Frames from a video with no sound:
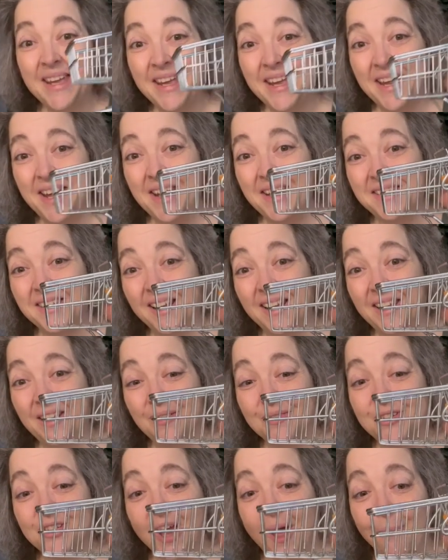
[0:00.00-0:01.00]
It's a
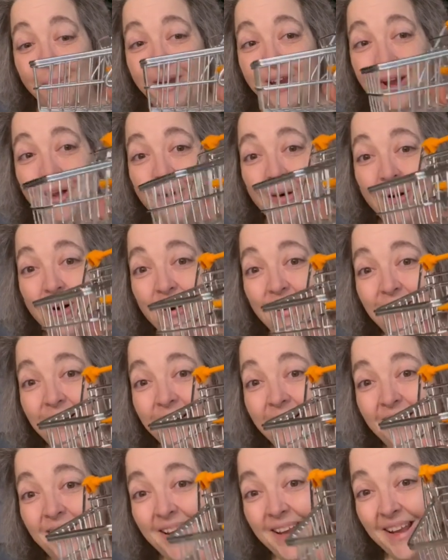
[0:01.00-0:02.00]
little shopping
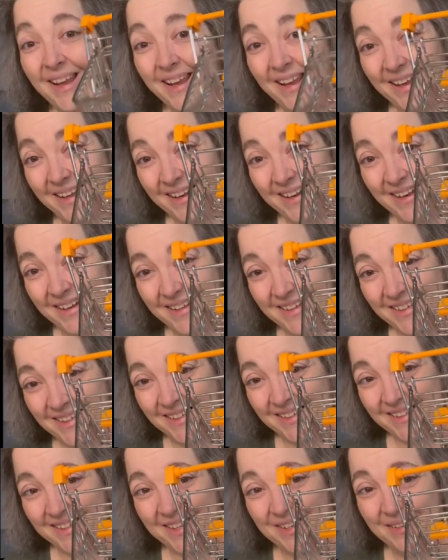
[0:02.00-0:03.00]
cart. It's
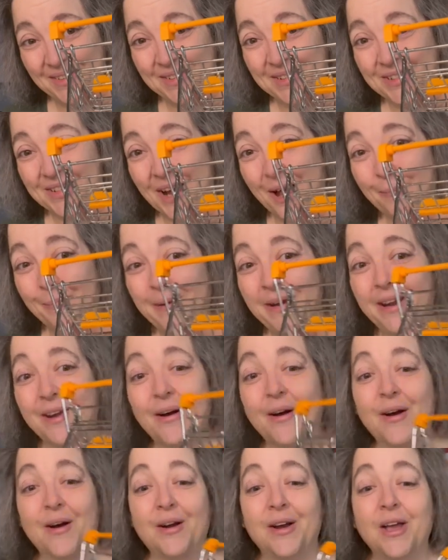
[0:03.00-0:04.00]
a little shopping
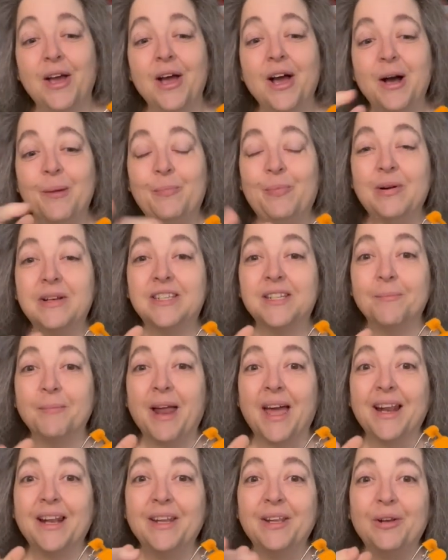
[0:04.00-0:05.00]
cart. Put some
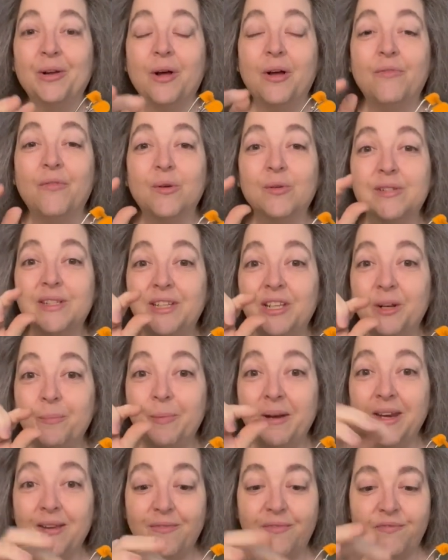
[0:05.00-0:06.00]
like little of those little
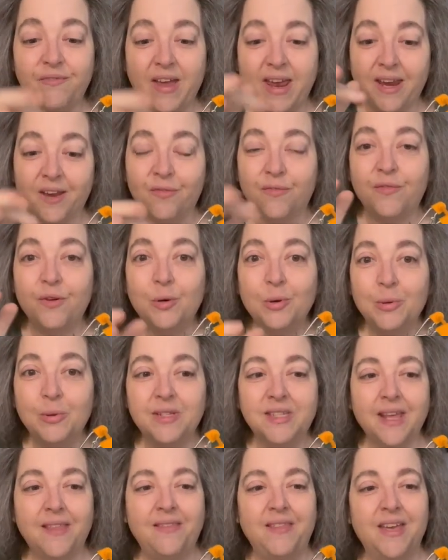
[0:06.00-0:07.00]
bitty fake
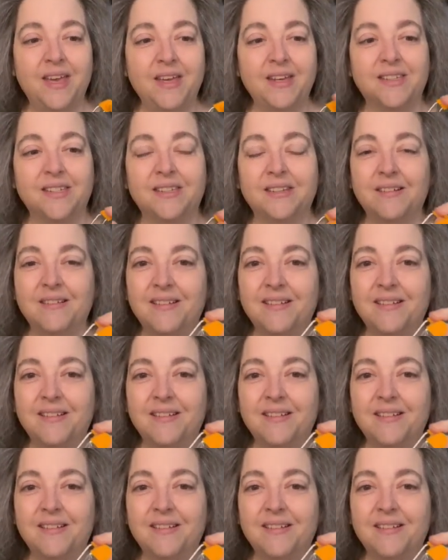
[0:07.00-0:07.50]
foods in this.